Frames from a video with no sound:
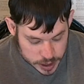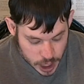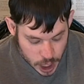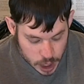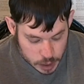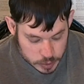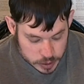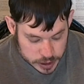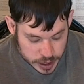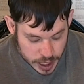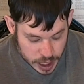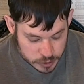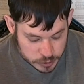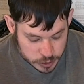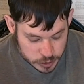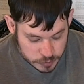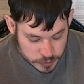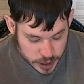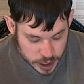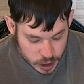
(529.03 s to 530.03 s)
Now I'm
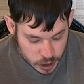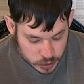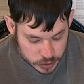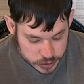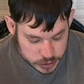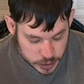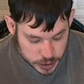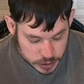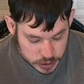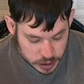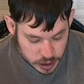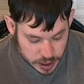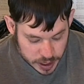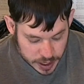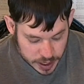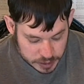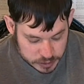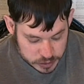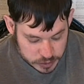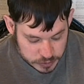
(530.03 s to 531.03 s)
glad for the veil, so I do
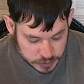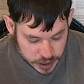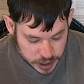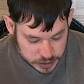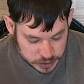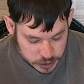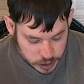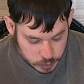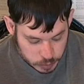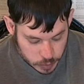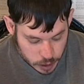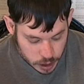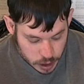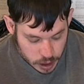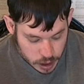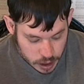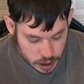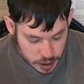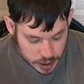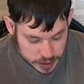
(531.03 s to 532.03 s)
not have to face them.
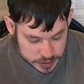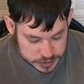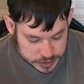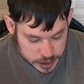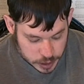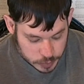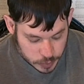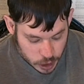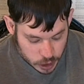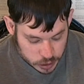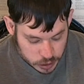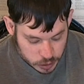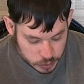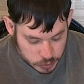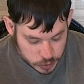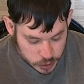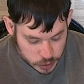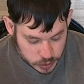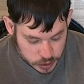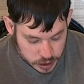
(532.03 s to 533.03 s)
I step on
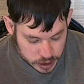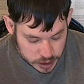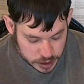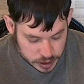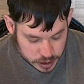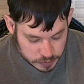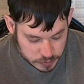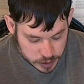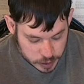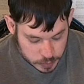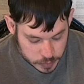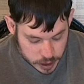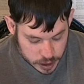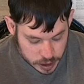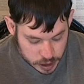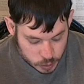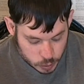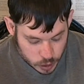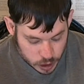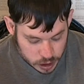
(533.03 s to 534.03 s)
the road ahead of them
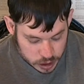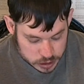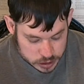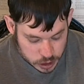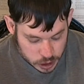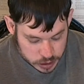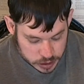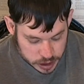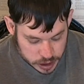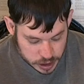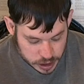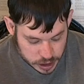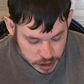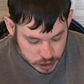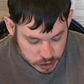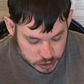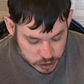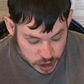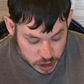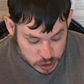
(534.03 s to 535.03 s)
and walk along the
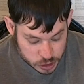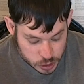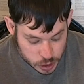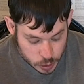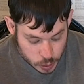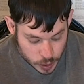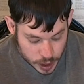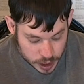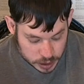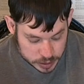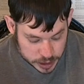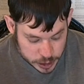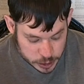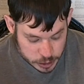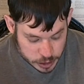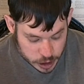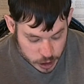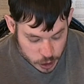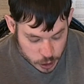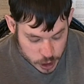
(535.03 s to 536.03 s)
edge. A short while
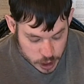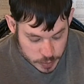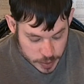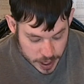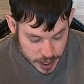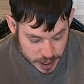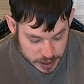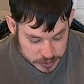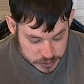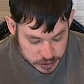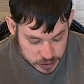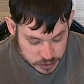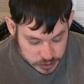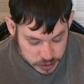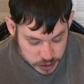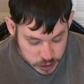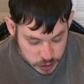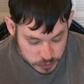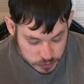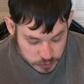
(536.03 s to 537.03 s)
later they hurry past,
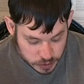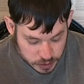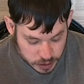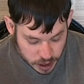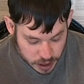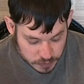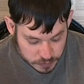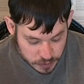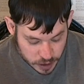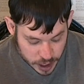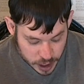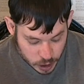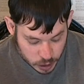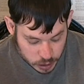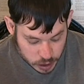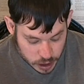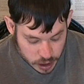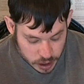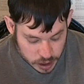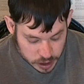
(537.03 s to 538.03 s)
single
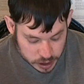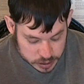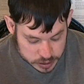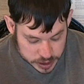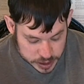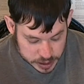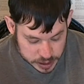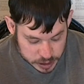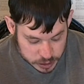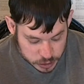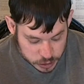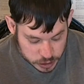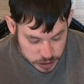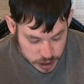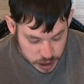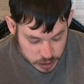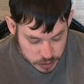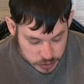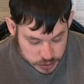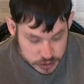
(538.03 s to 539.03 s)
file, clinging to
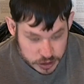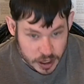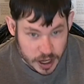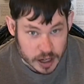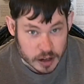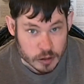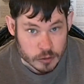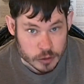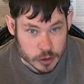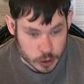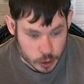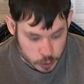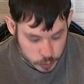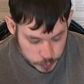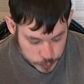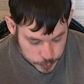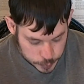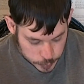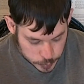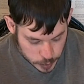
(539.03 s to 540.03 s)
the other side of the
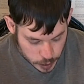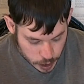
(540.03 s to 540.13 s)
road.